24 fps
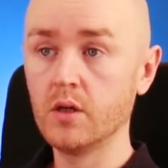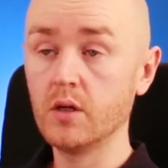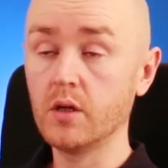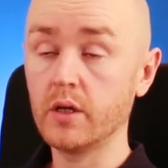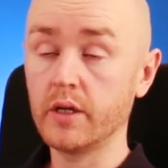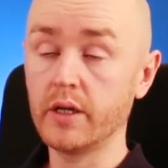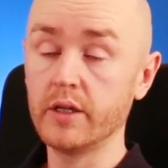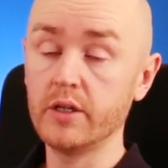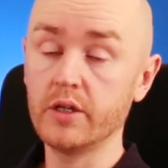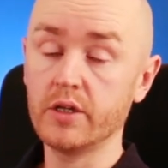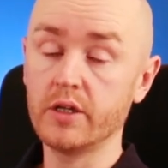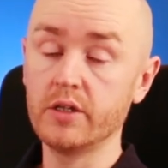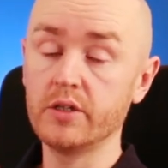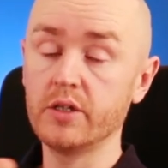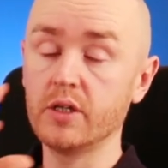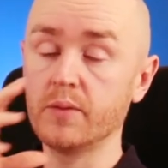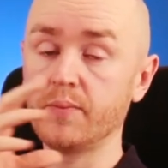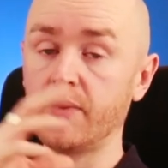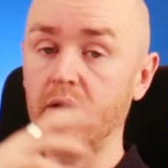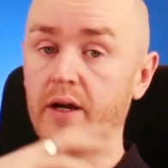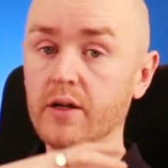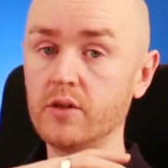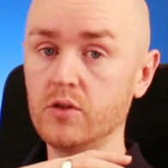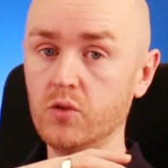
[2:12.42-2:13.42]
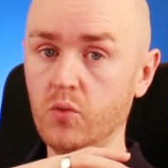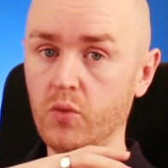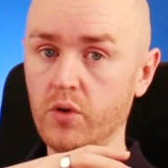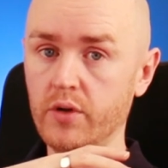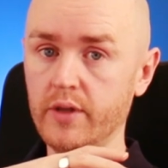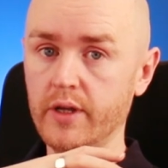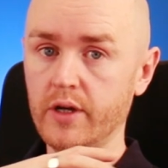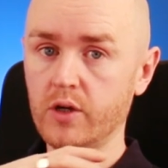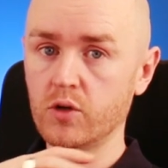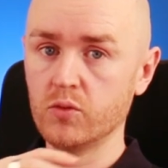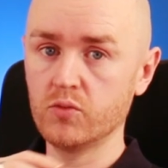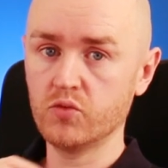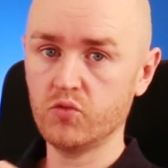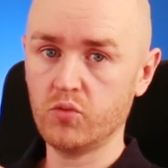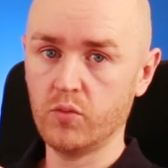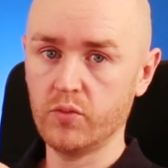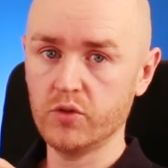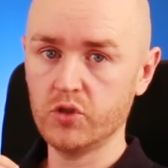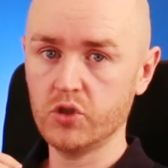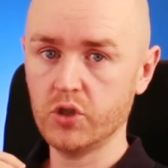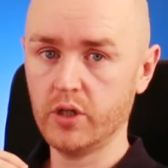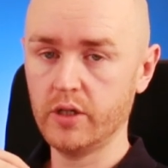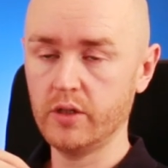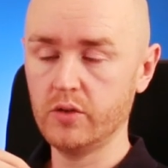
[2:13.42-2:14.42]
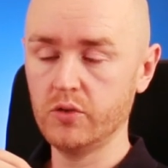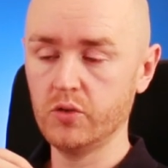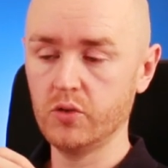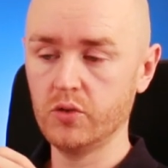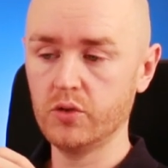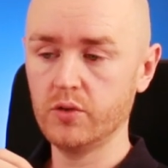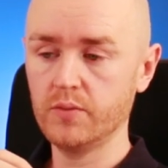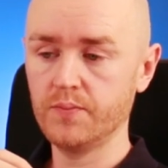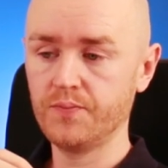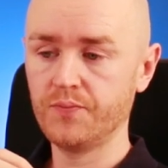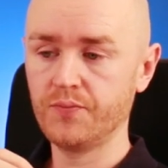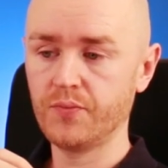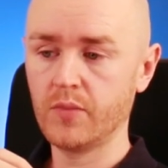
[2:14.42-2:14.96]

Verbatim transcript: Again, you can think back to where that comes from in childhood.